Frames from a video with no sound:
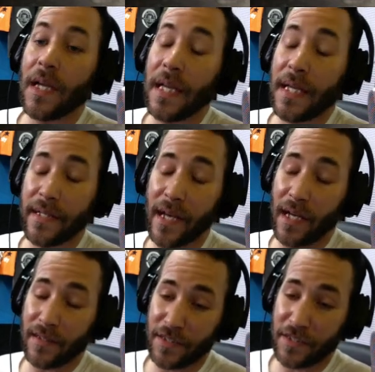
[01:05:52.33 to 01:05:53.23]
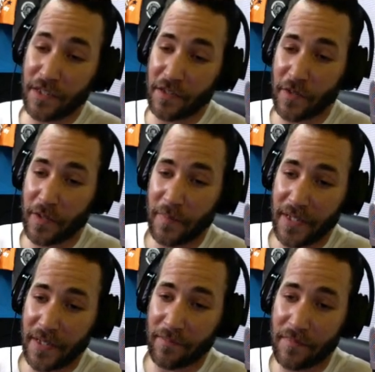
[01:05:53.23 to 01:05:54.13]
Yes, you don't want to
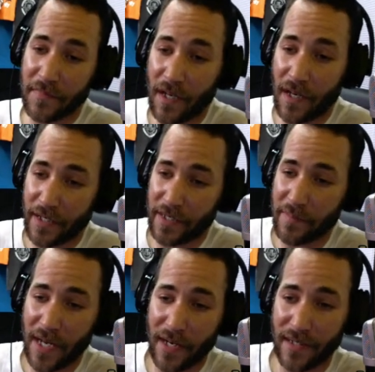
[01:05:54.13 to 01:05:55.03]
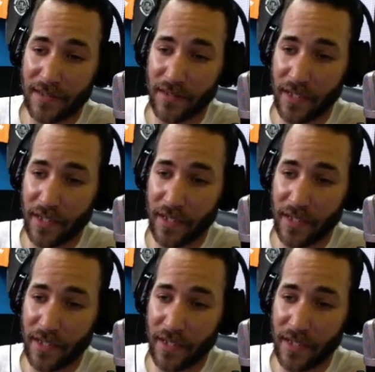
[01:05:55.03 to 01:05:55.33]
be cocky about it, and,